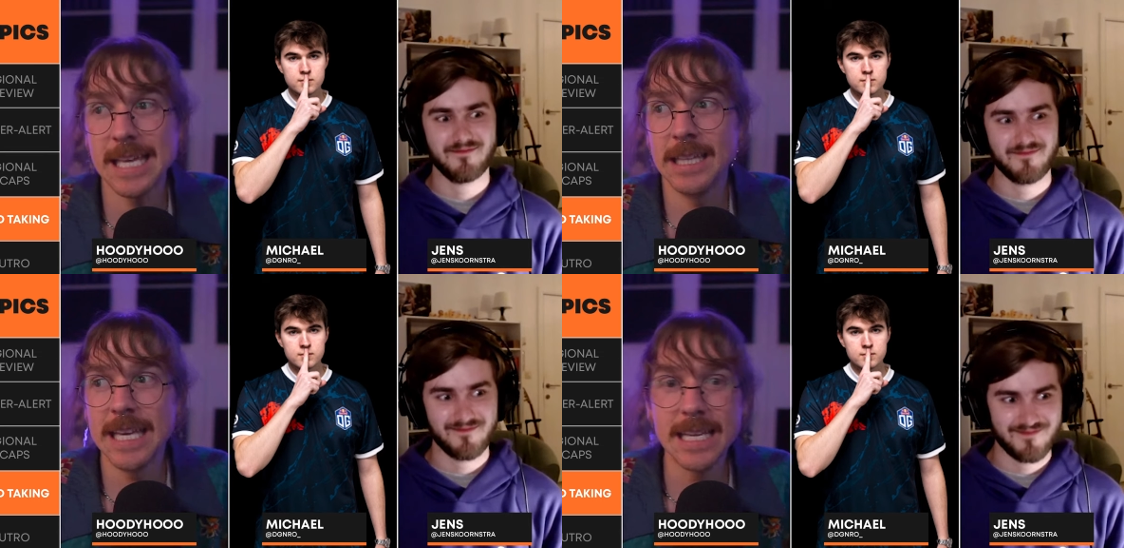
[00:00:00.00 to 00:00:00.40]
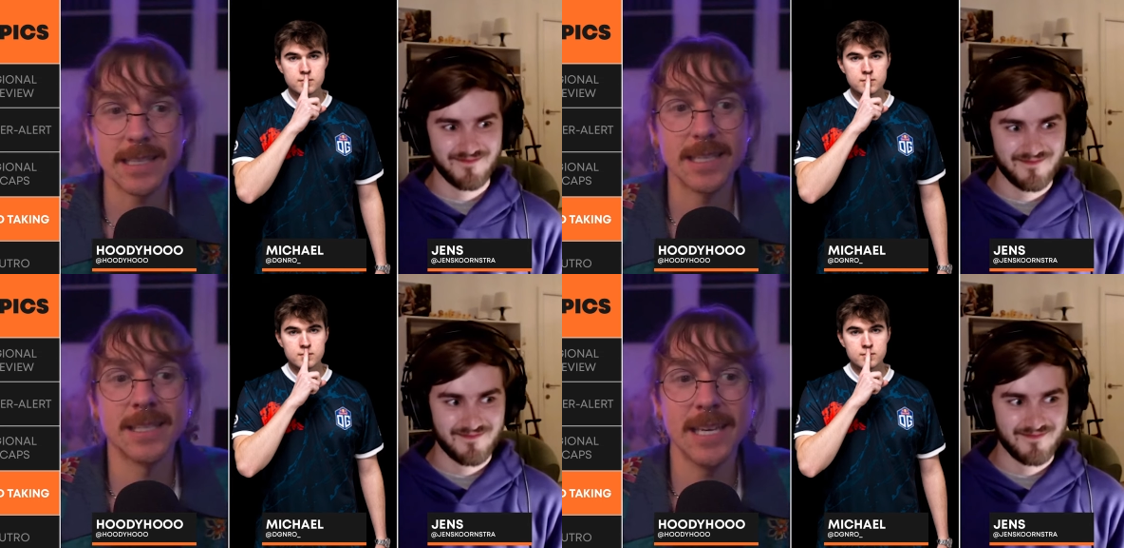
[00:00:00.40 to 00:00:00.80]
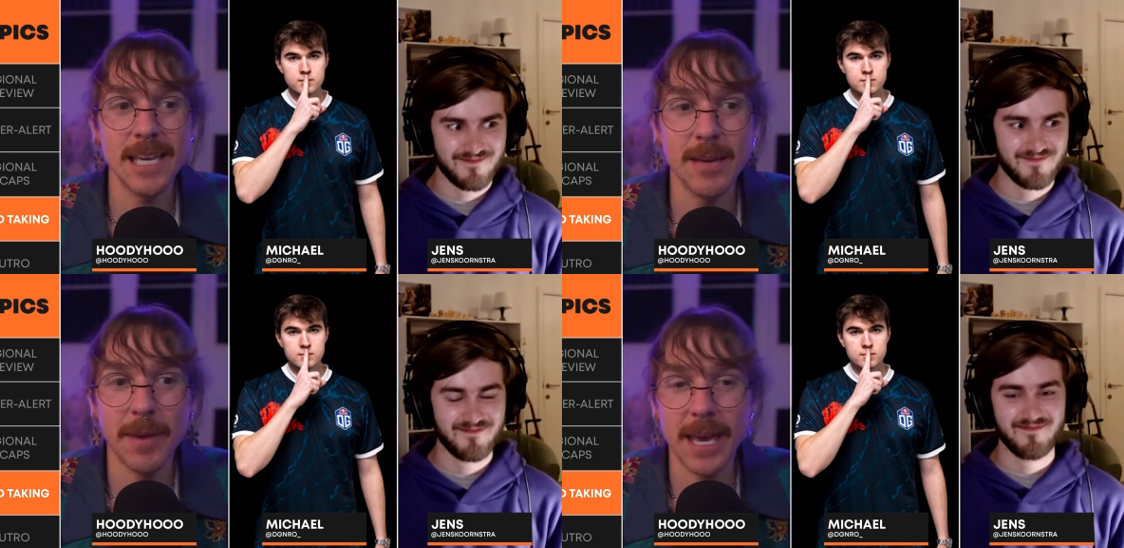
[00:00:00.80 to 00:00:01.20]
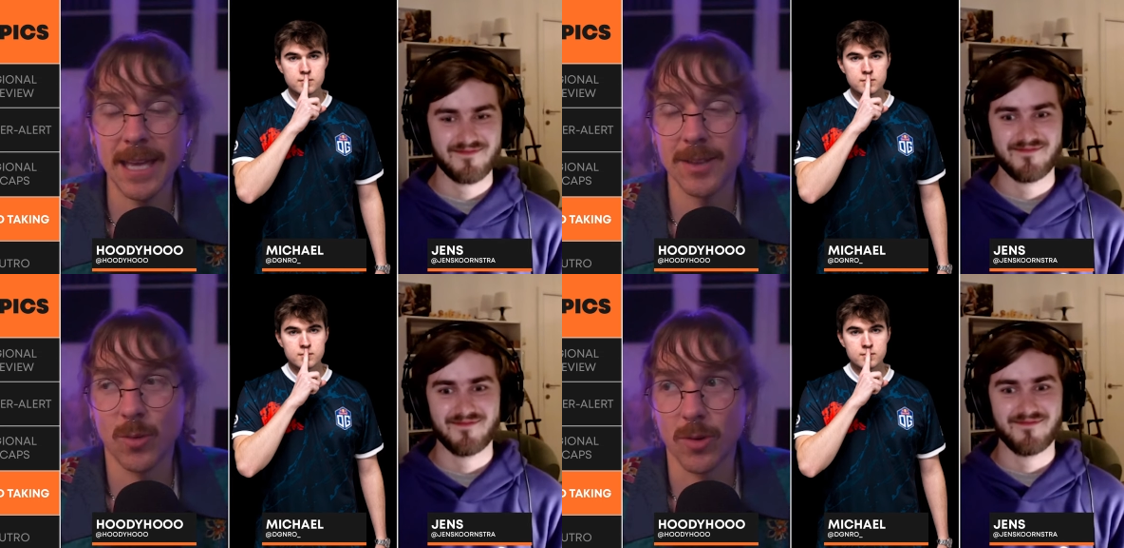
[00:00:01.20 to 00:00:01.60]
Speaker 1: elite team
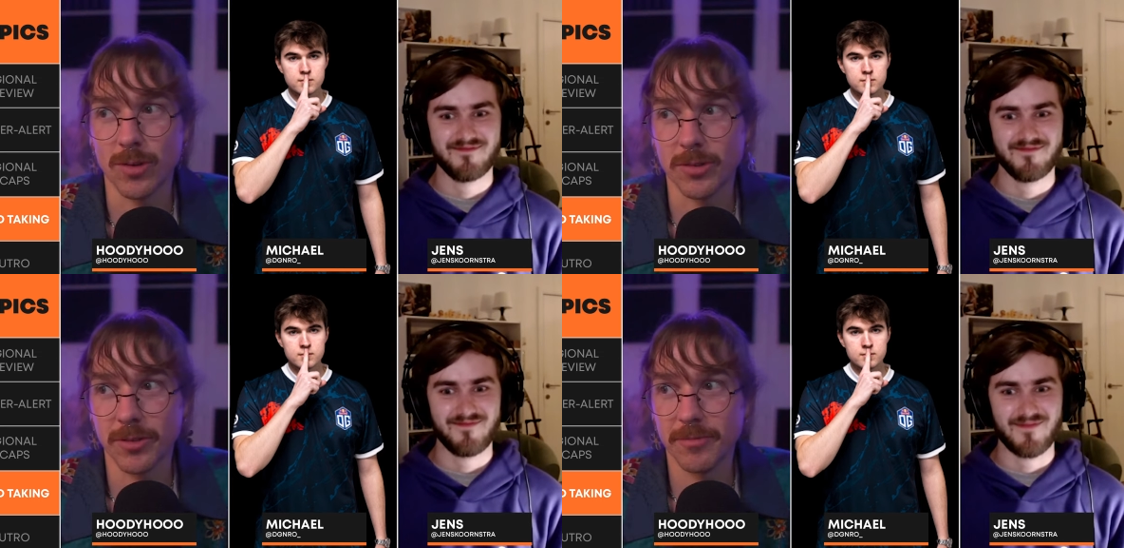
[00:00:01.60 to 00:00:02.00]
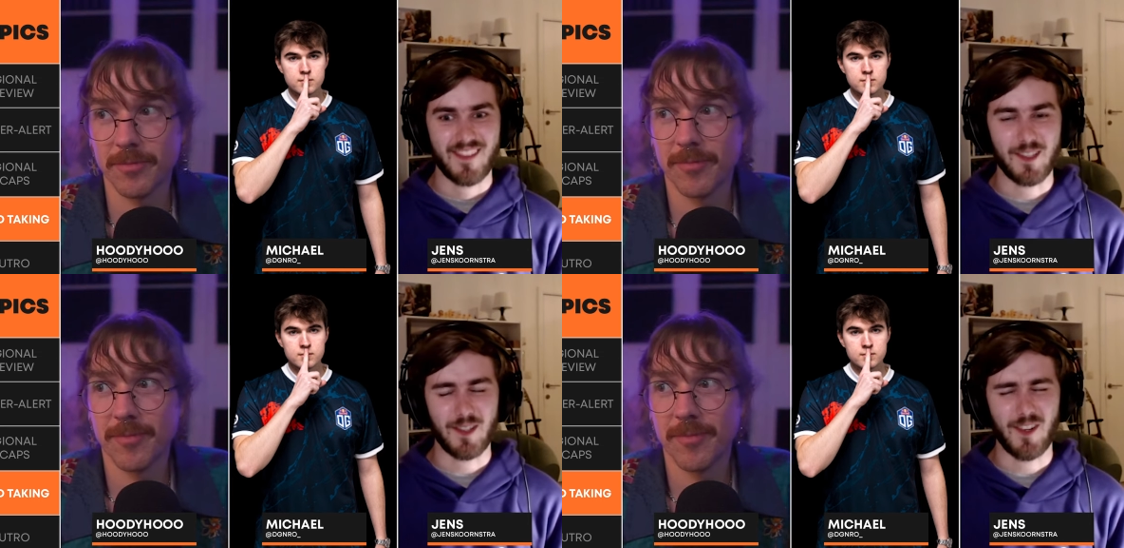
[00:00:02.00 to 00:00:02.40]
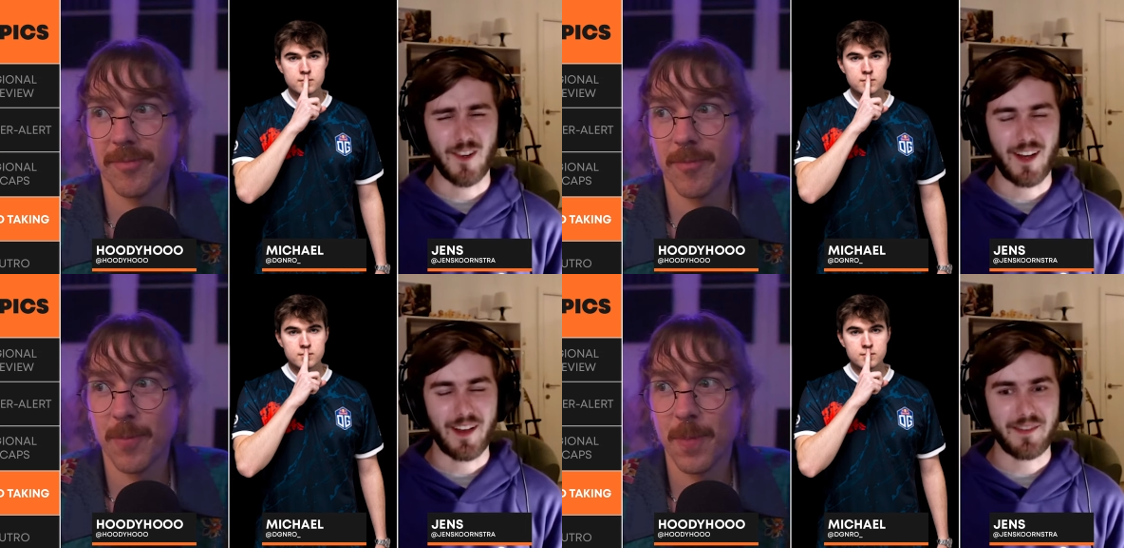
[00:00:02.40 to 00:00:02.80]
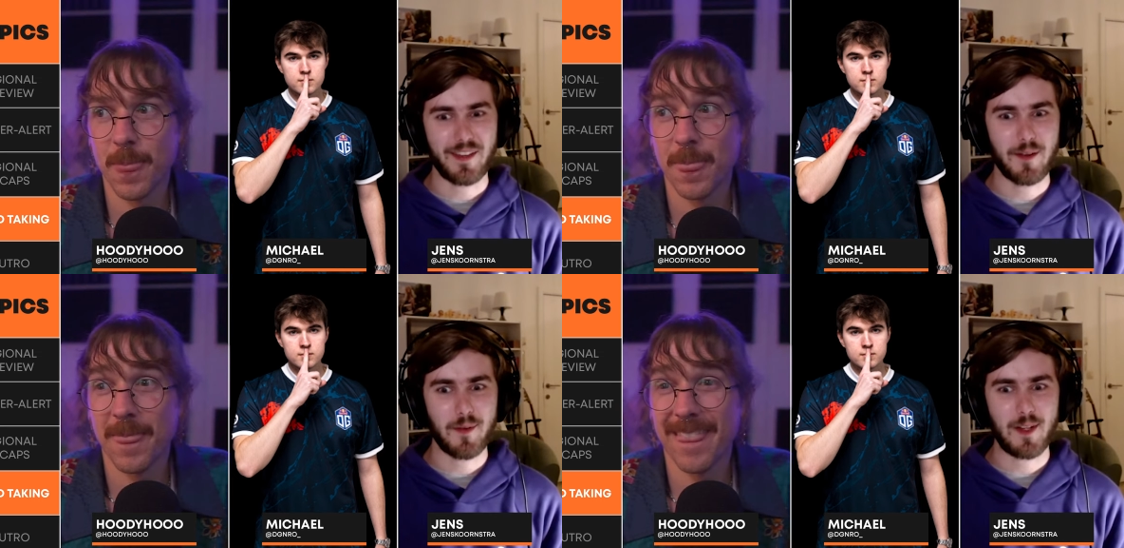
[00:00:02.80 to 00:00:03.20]
in the world. Oh, I
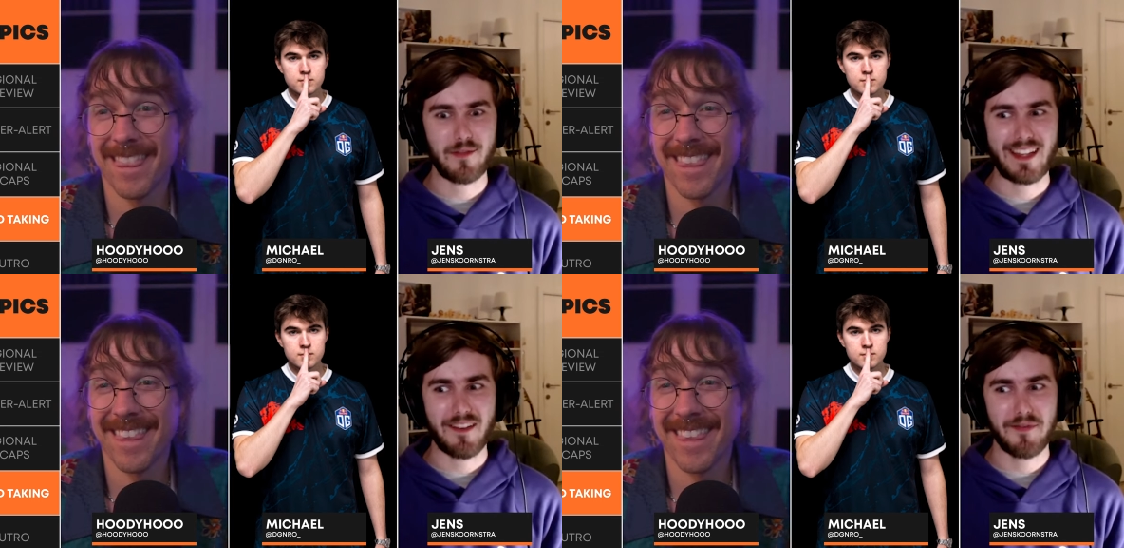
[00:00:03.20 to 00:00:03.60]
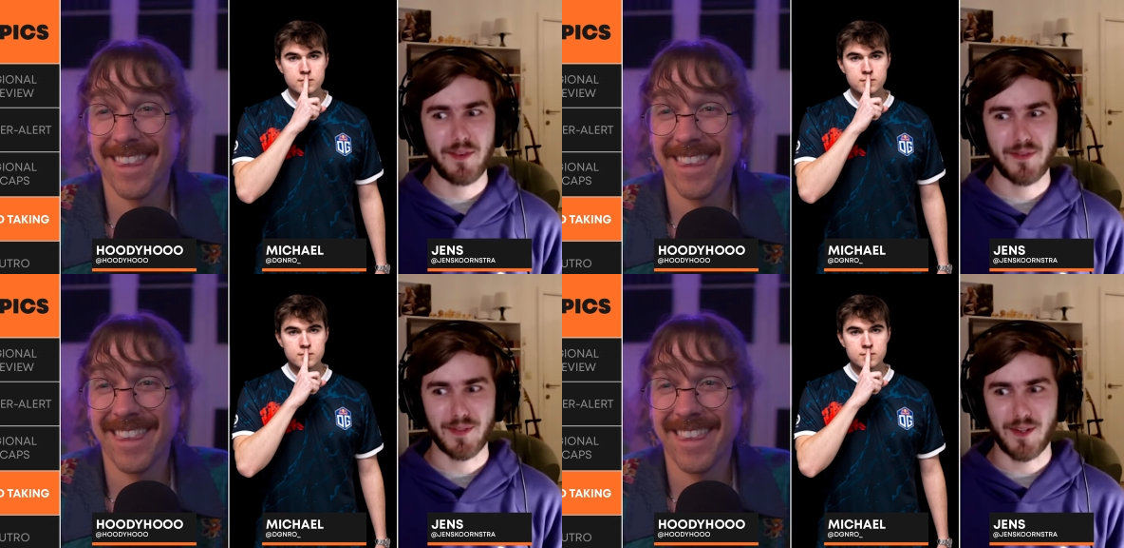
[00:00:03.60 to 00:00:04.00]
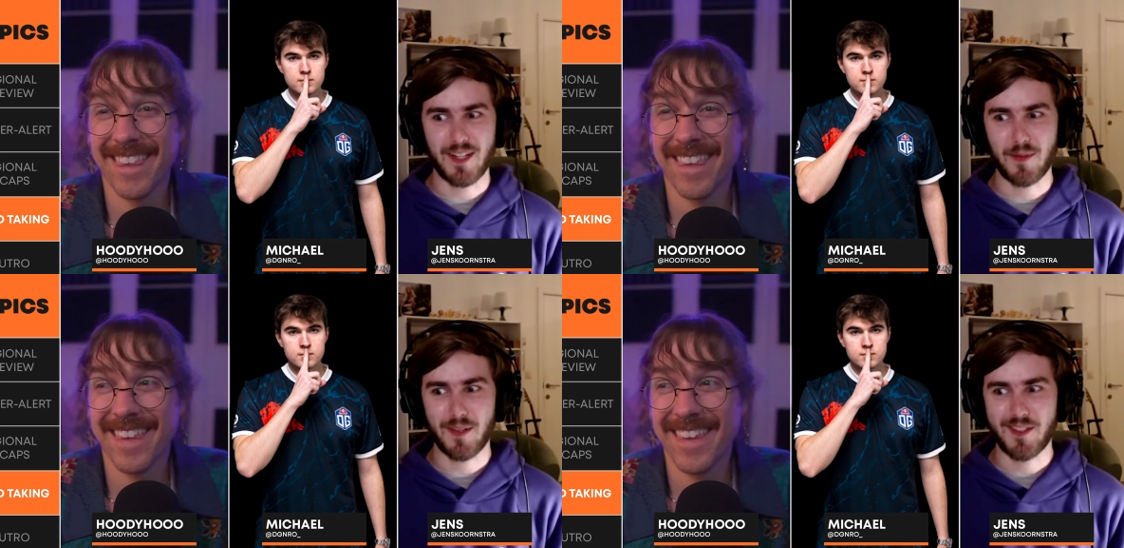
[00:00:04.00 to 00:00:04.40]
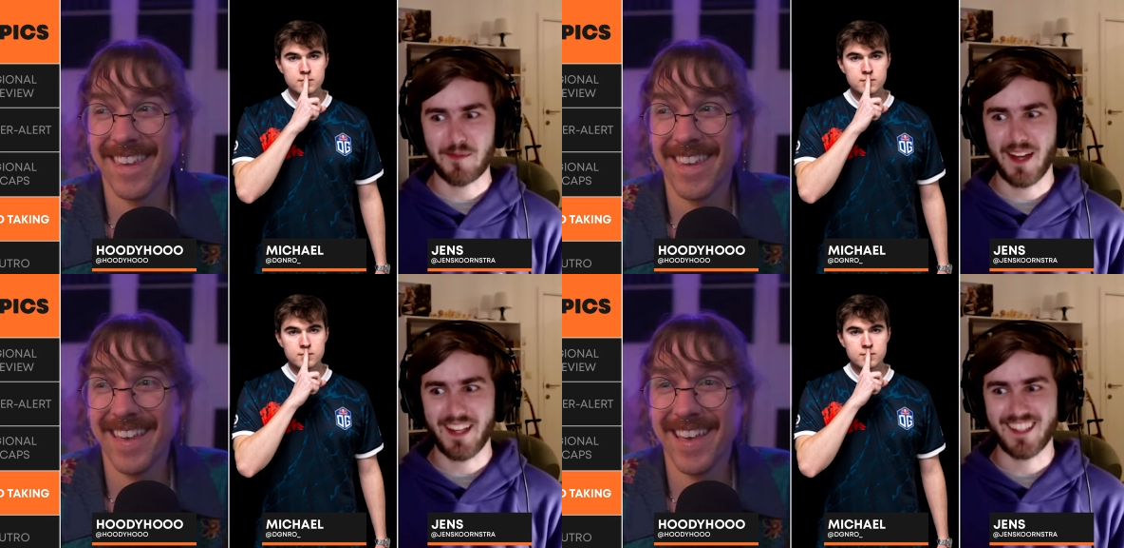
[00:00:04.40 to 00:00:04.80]
think
Speaker 2: we would have loved to throw that one
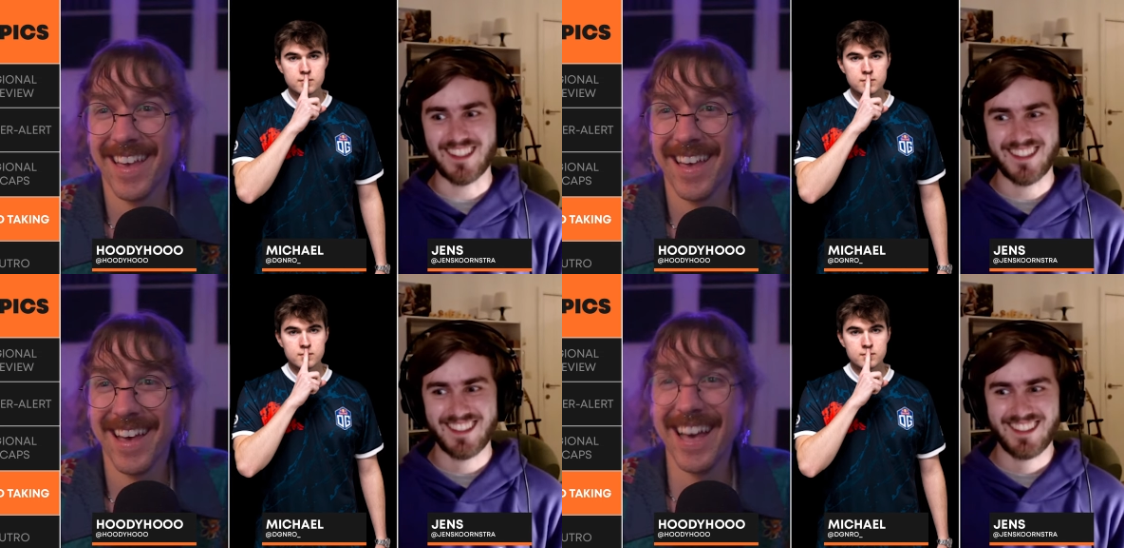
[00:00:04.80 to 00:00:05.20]
to Michael.